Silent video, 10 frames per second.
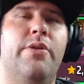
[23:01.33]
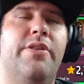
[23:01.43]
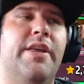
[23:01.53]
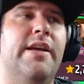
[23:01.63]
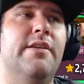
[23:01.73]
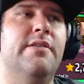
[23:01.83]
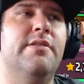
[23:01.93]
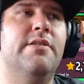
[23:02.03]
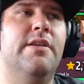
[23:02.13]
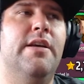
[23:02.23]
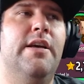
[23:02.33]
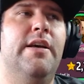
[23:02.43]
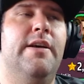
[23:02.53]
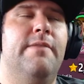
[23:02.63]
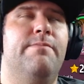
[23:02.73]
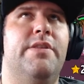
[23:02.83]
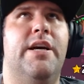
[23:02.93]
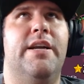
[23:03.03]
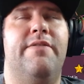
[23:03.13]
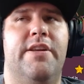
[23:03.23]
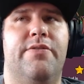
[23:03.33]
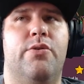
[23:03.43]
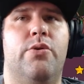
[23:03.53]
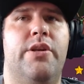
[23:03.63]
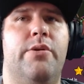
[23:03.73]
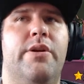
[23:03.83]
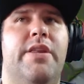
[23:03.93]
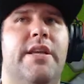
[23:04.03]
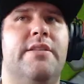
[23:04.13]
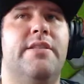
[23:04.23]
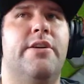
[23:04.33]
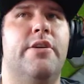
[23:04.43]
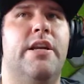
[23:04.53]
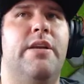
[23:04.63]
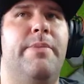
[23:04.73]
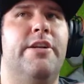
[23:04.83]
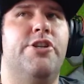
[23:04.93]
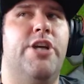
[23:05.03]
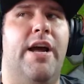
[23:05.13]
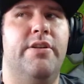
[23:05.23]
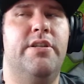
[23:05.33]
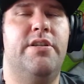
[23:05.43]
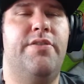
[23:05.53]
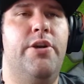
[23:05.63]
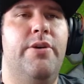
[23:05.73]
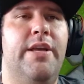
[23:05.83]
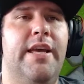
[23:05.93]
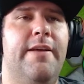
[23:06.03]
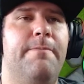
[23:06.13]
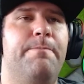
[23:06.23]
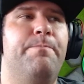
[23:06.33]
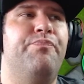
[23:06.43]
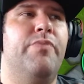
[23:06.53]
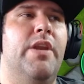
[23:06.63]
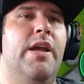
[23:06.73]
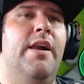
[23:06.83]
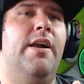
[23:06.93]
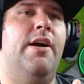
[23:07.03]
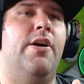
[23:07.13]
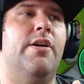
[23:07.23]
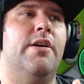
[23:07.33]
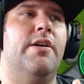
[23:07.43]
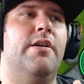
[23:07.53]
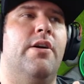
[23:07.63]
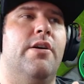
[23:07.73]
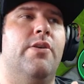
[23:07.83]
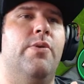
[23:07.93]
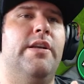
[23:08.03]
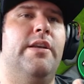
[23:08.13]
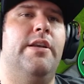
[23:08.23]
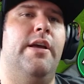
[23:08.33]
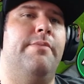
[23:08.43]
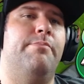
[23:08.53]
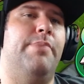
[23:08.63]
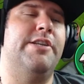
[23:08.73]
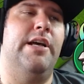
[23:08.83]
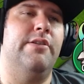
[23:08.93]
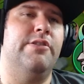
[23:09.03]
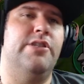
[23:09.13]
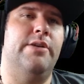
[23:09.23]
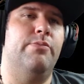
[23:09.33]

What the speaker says: things, not even difficult, the only things that are going to be a challenge for you to get are going, and by challenge I